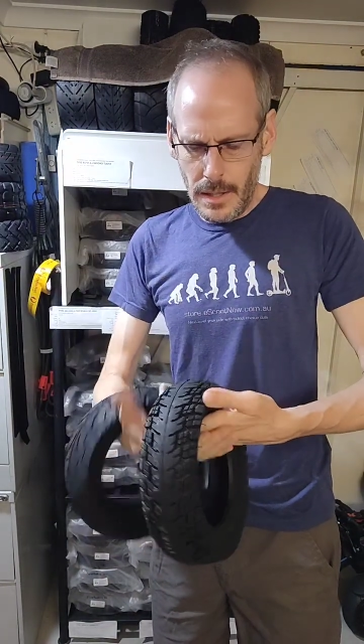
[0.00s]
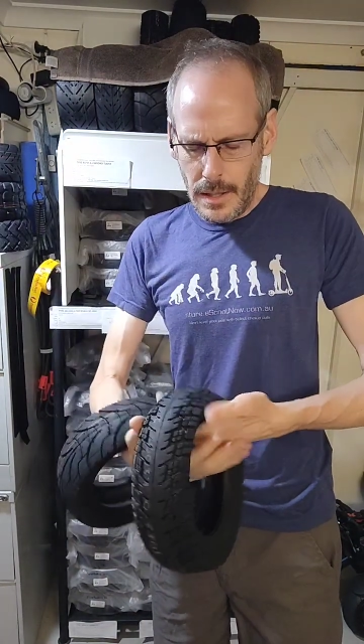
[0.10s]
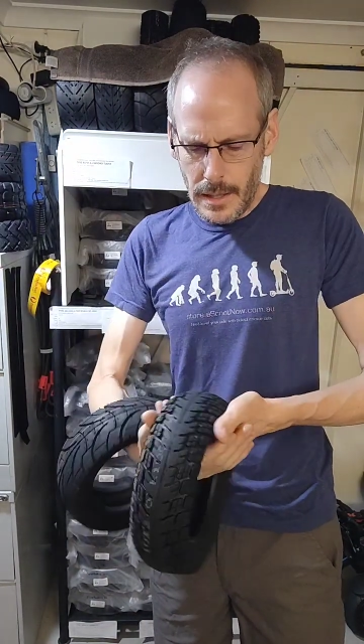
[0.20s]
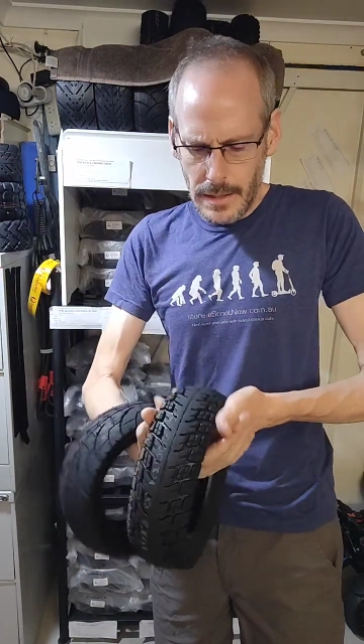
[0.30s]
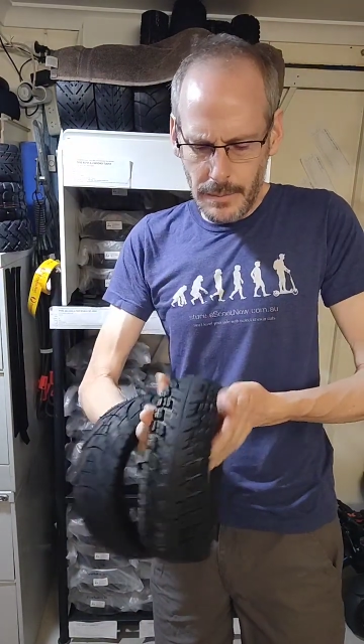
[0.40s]

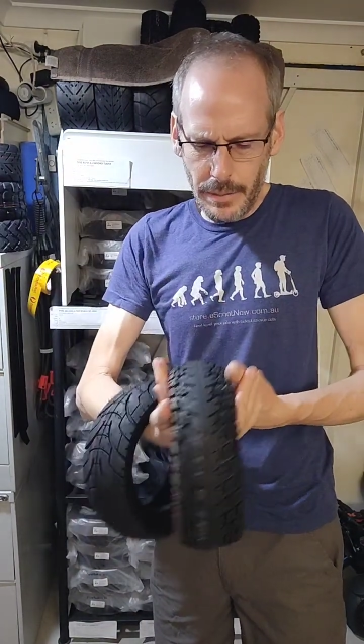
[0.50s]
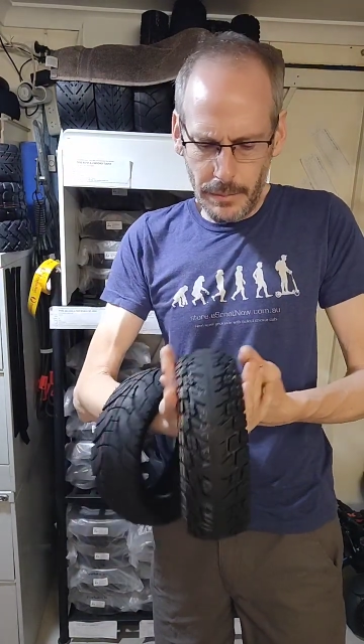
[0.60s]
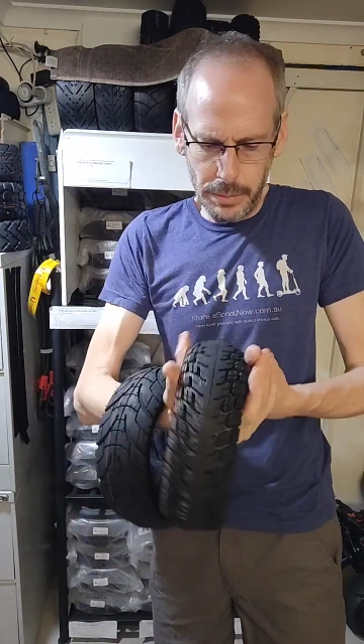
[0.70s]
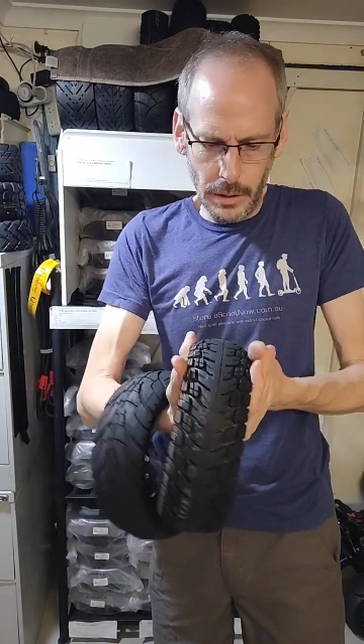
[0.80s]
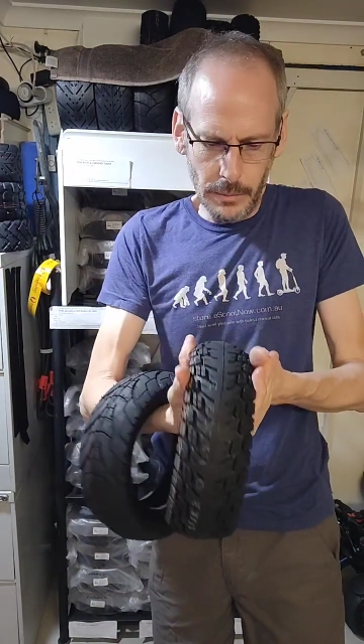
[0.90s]
and they're pretty
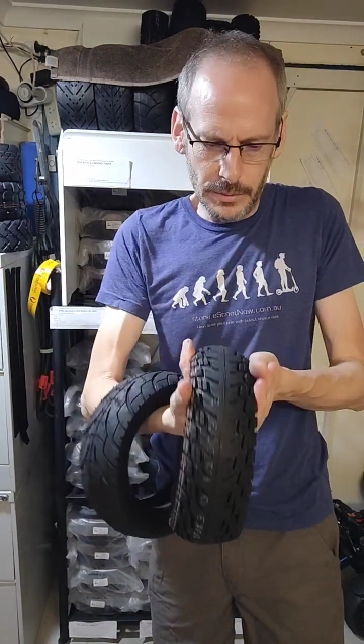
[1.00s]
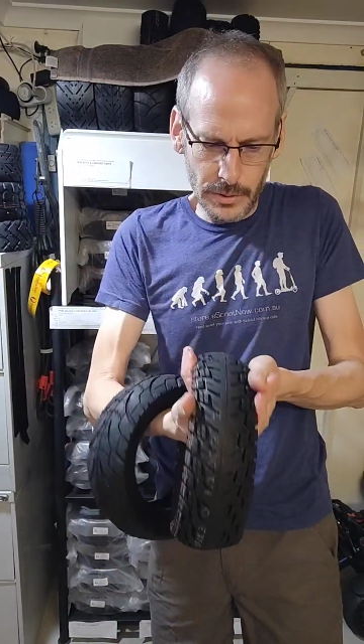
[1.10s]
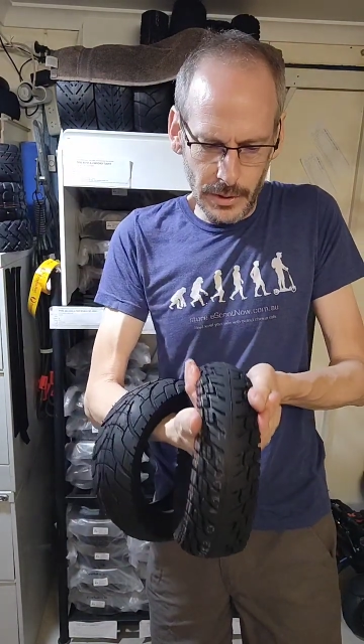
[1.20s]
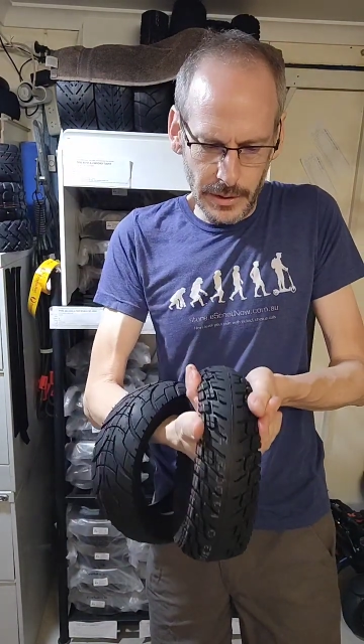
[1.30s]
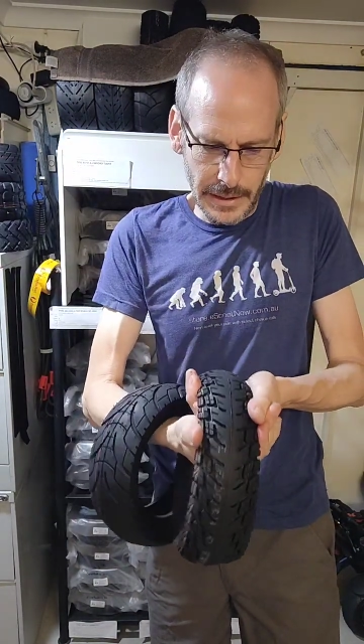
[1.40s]
pliable
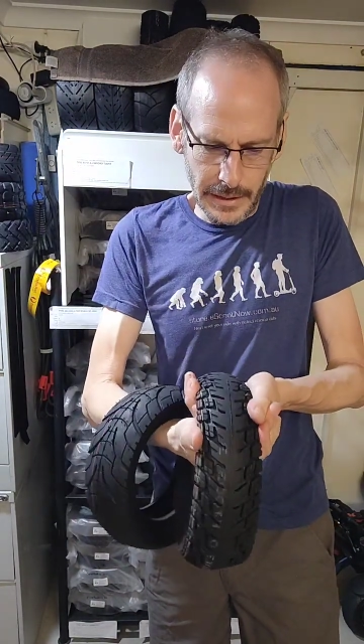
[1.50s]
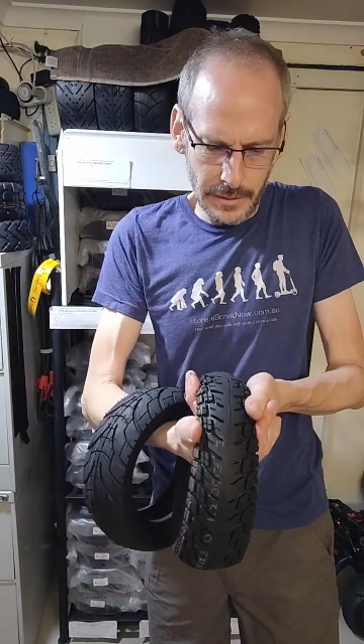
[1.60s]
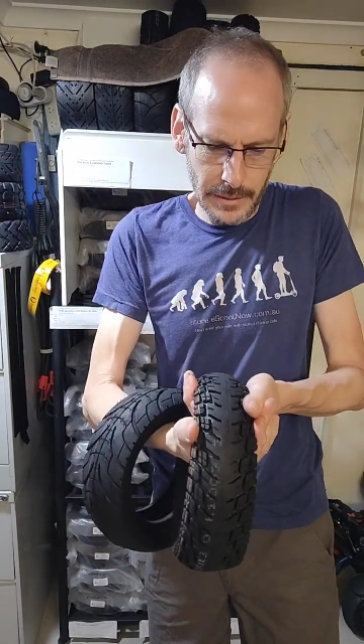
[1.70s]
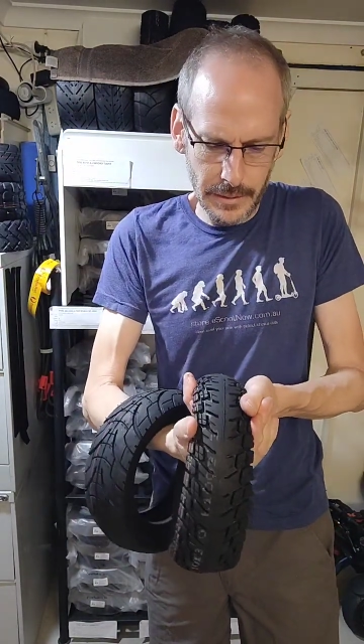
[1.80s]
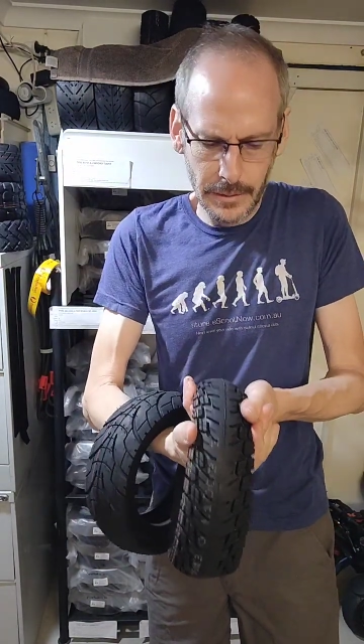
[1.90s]
tyre. They're going
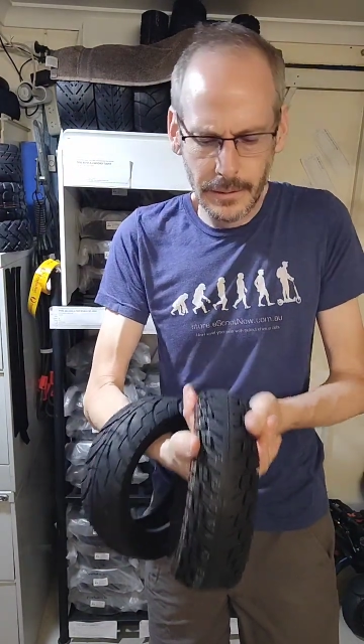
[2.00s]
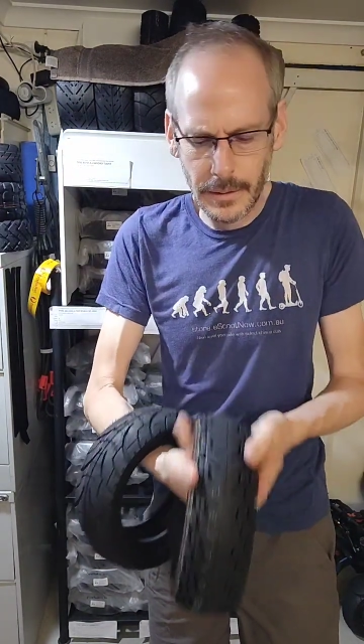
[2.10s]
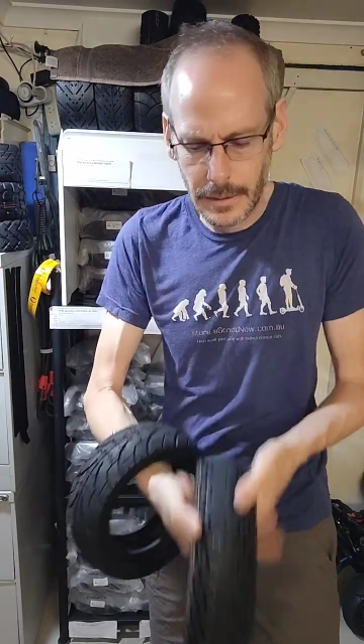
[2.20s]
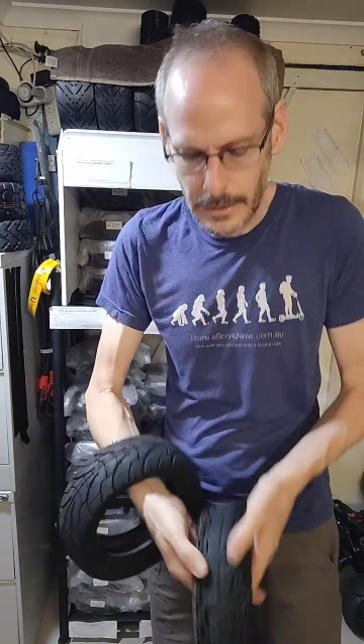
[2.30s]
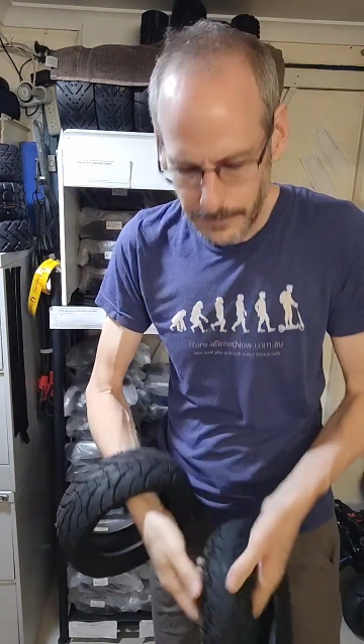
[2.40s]

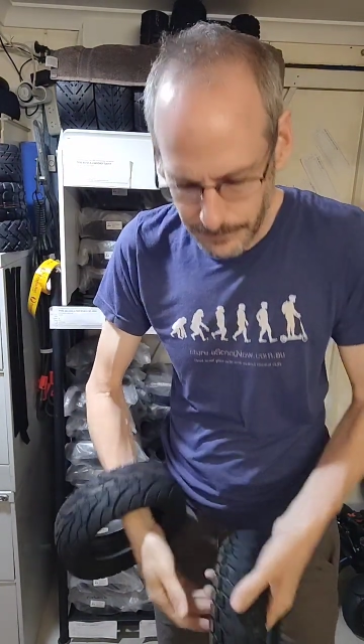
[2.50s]
to